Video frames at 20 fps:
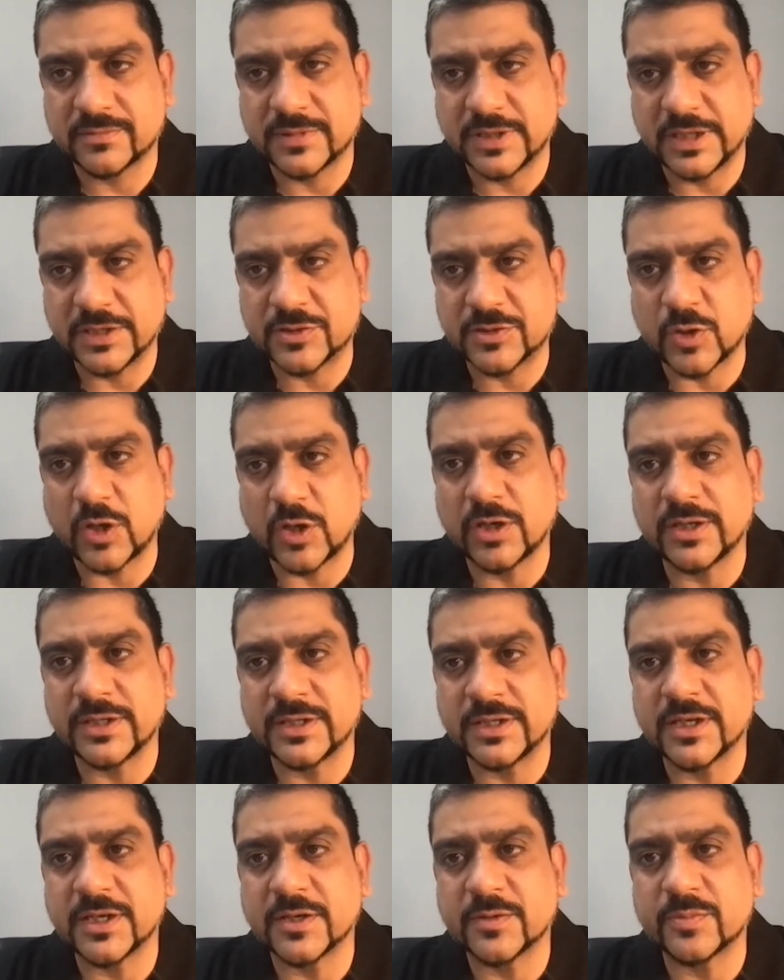It's all in
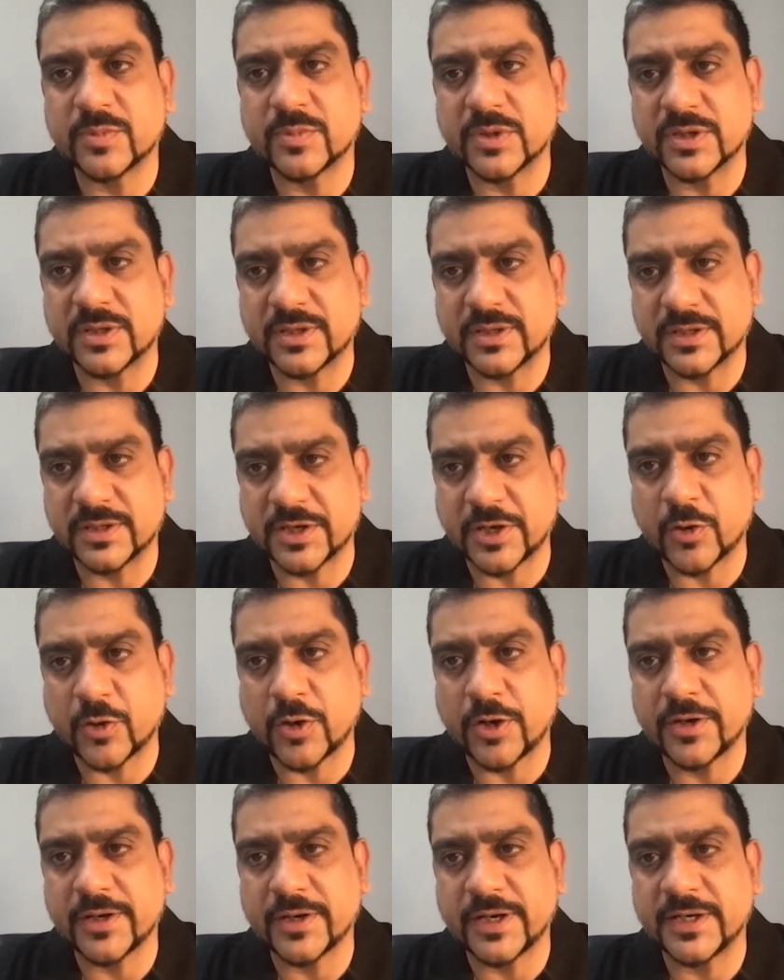their health
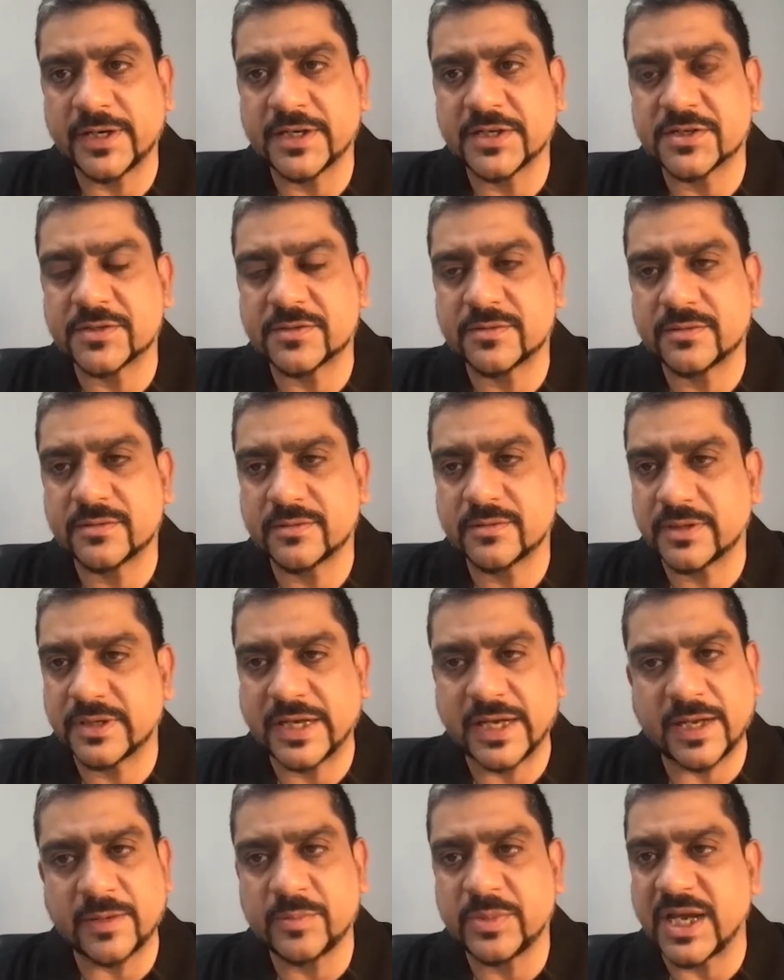record and it
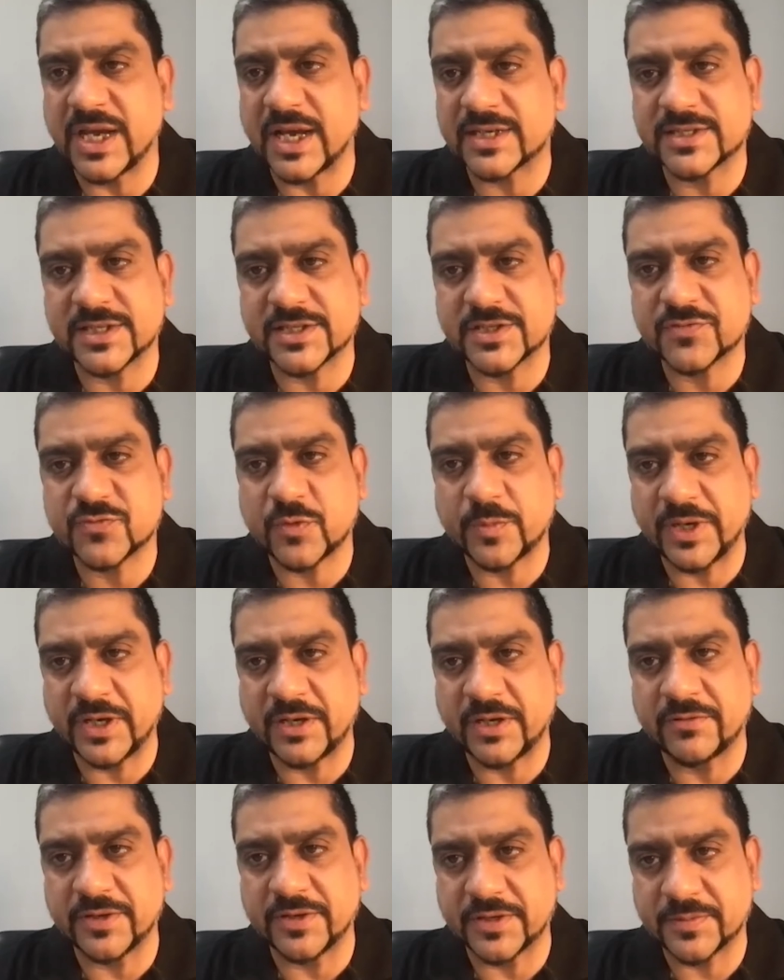can be accessed from
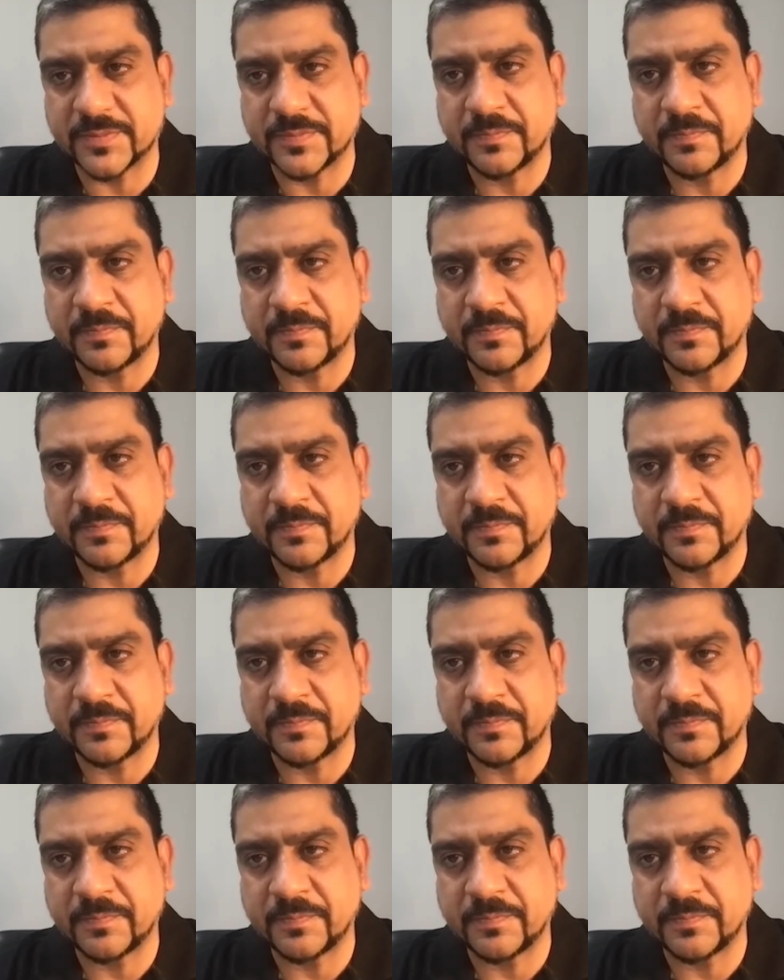anywhere.